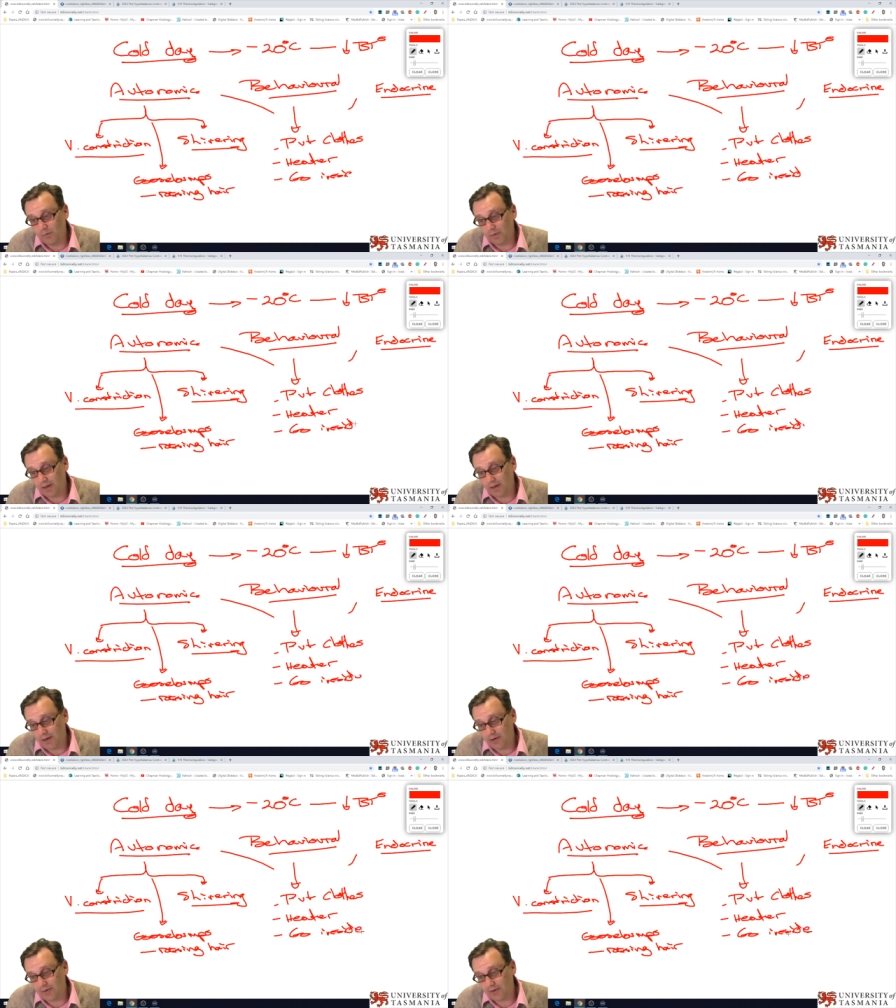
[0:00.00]
move
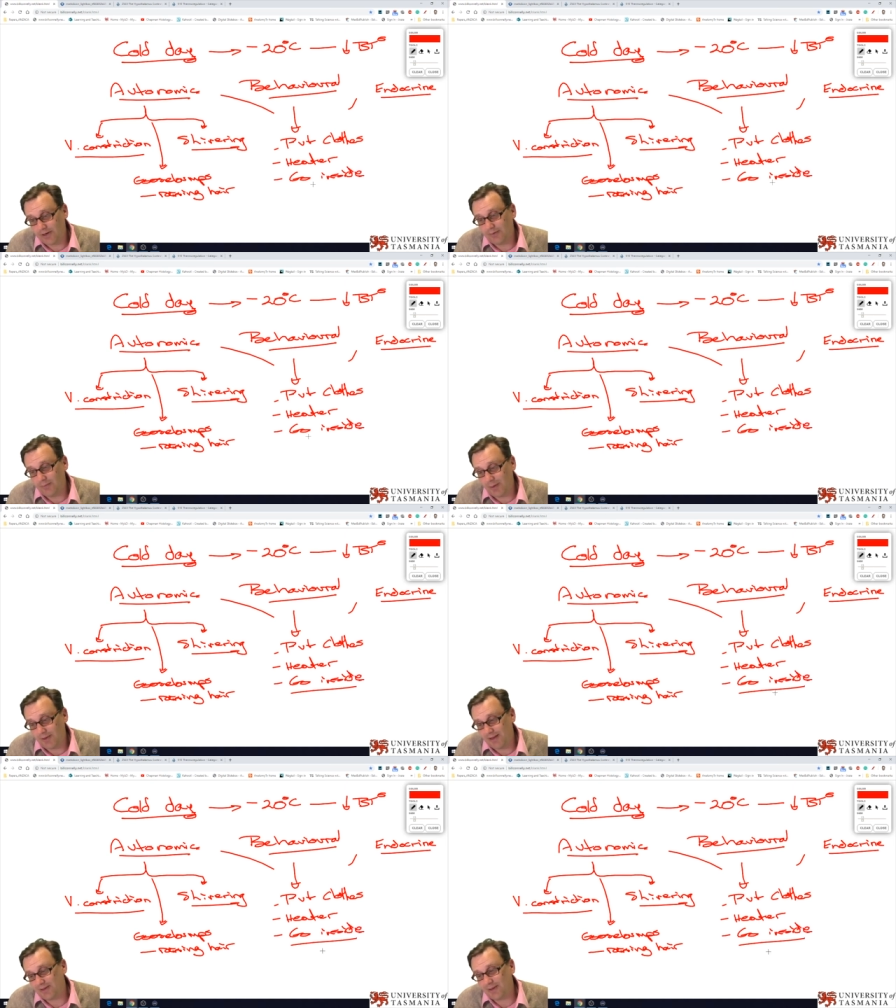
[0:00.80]
to another
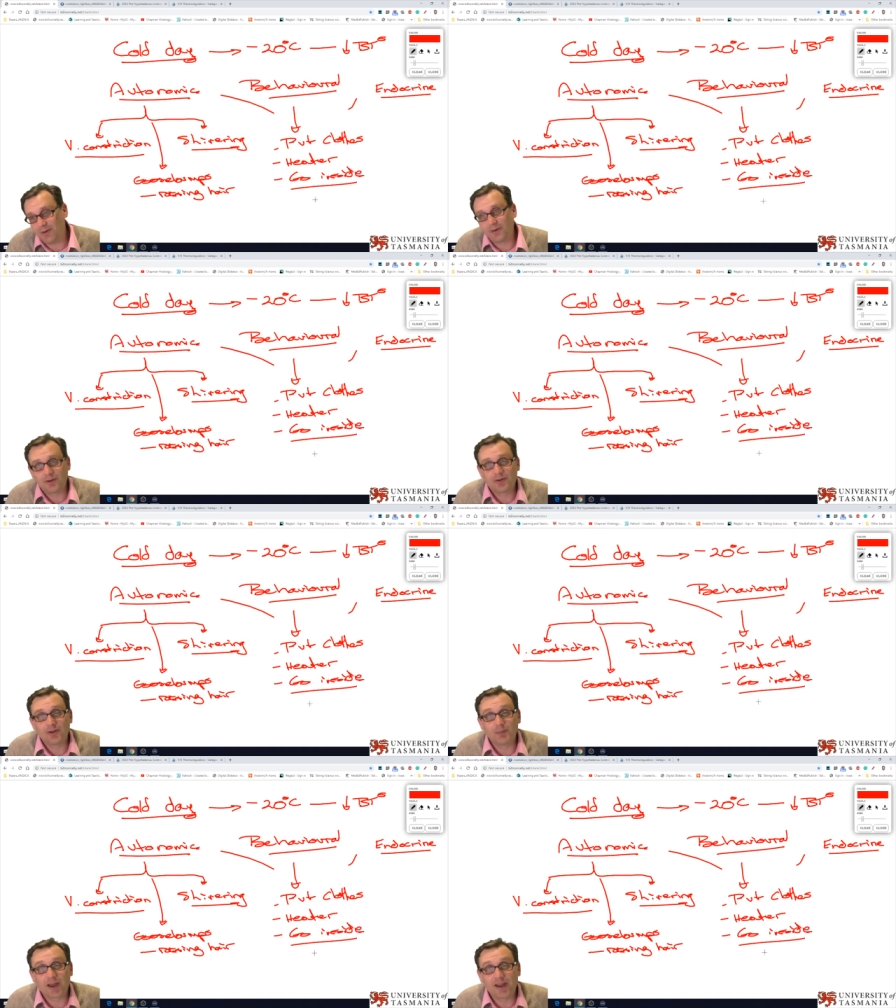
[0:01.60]
country. Maybe that's a
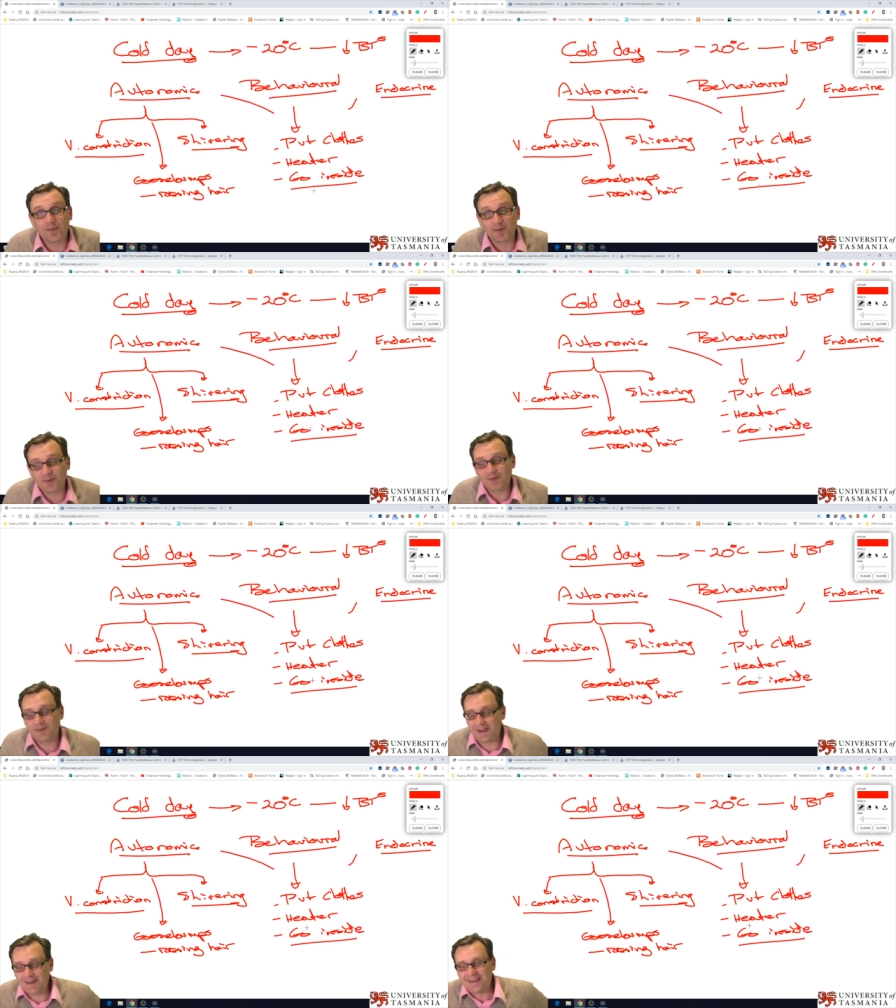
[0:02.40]
longer term
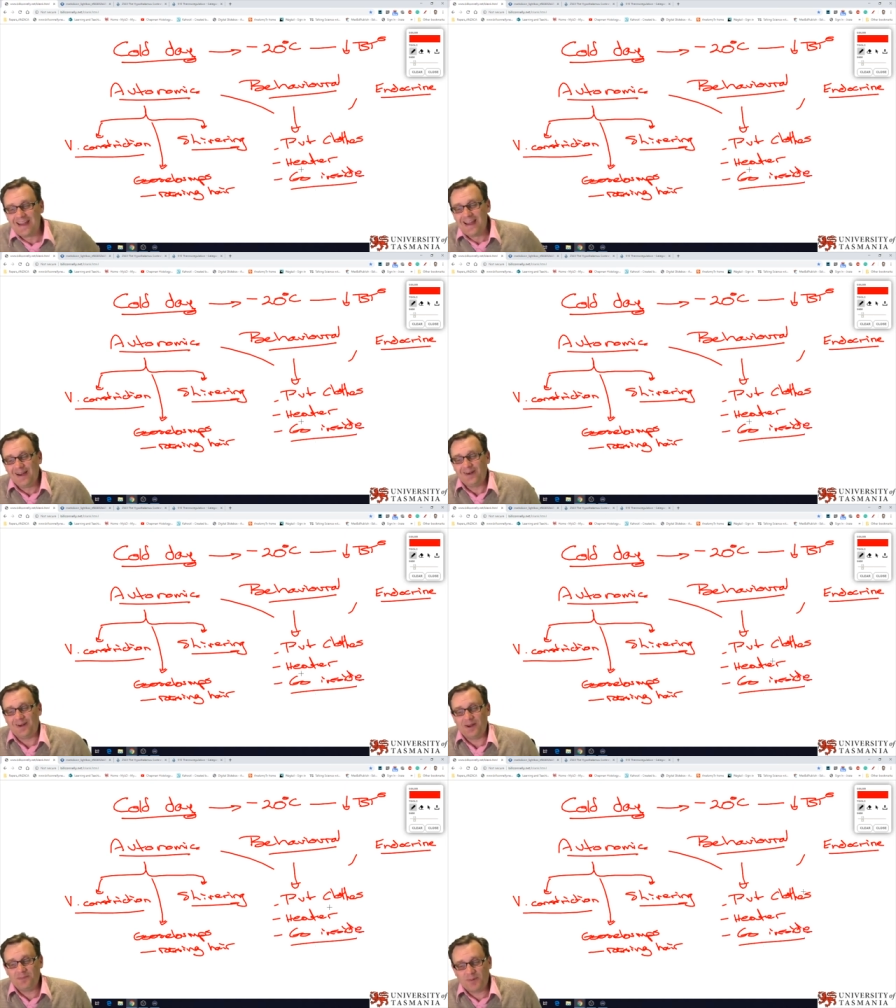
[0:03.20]
behavioral effect,
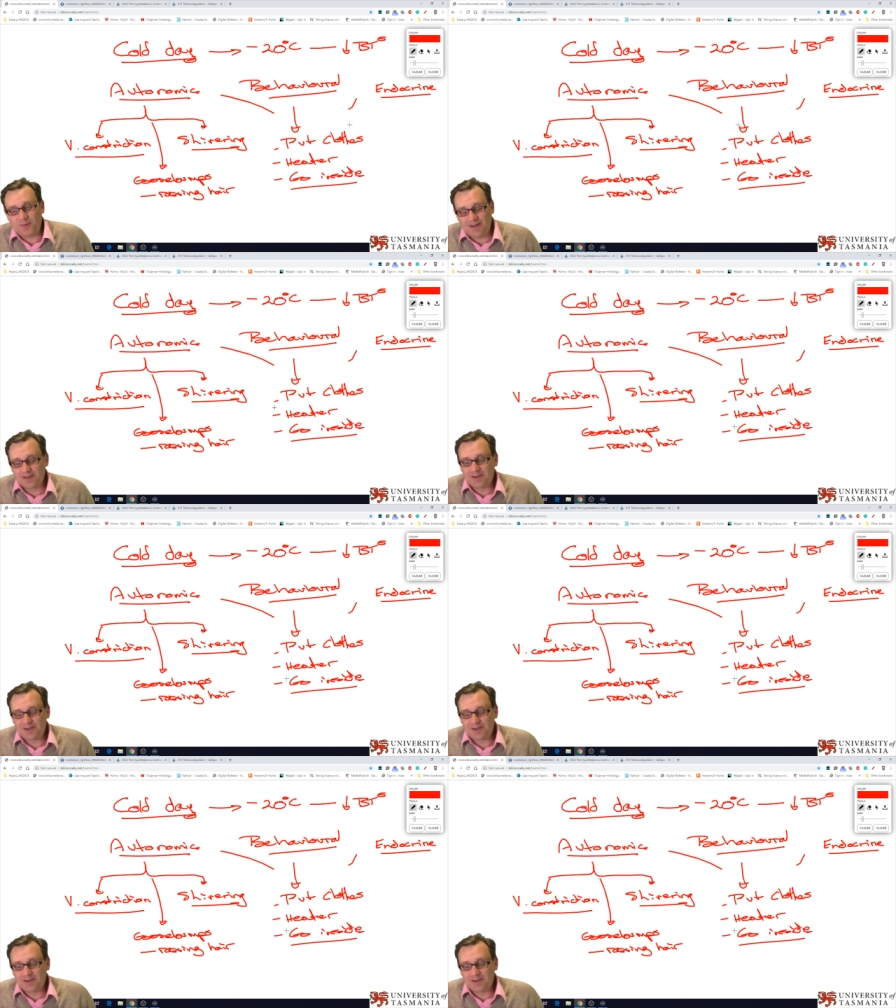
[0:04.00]
right?